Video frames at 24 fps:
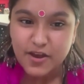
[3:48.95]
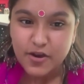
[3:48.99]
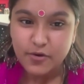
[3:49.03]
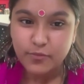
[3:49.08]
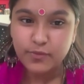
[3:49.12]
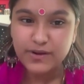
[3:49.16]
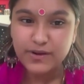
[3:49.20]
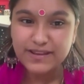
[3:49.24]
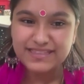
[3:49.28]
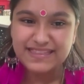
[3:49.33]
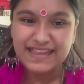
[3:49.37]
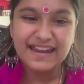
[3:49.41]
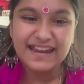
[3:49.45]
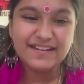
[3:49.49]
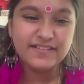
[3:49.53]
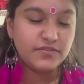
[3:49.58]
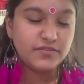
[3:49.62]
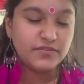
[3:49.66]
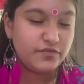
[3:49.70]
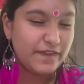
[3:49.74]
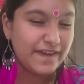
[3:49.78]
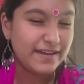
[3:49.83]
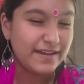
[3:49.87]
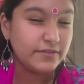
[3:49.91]
with it
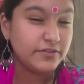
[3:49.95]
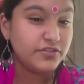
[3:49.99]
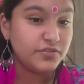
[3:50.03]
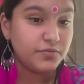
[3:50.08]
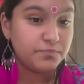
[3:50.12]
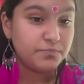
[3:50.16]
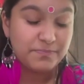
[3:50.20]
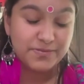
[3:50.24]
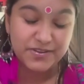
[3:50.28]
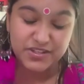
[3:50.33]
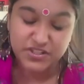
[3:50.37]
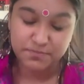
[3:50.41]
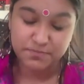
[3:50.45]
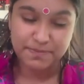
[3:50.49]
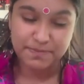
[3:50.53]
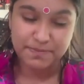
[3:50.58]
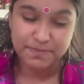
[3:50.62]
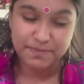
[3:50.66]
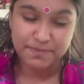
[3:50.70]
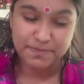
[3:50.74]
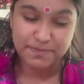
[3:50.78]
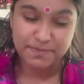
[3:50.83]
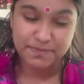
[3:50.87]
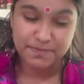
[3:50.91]
and feels
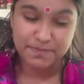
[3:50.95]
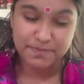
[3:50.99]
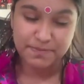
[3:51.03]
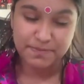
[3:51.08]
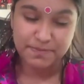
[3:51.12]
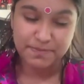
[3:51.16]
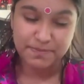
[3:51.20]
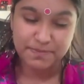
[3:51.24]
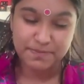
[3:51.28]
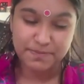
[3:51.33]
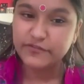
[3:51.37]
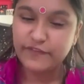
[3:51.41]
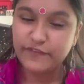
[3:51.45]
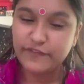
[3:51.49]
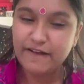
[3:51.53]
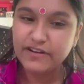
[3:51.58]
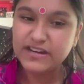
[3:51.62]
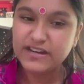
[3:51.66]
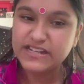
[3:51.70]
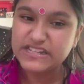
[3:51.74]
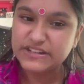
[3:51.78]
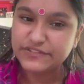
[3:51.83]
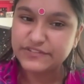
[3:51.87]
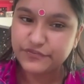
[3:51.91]
spiritual vibe and a
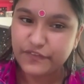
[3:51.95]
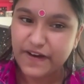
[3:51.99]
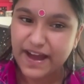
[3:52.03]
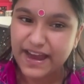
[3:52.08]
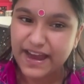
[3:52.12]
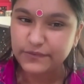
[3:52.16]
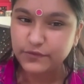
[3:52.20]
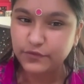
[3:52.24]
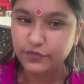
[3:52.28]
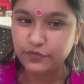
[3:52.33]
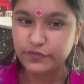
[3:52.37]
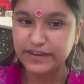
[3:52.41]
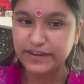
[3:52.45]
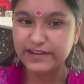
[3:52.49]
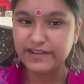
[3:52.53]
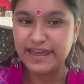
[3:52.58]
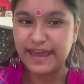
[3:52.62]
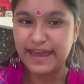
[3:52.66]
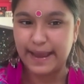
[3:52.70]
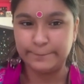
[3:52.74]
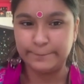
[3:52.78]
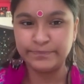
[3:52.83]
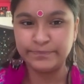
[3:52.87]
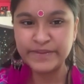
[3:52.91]
very divine
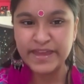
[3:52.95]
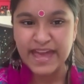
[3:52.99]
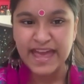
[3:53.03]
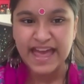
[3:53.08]
feeling.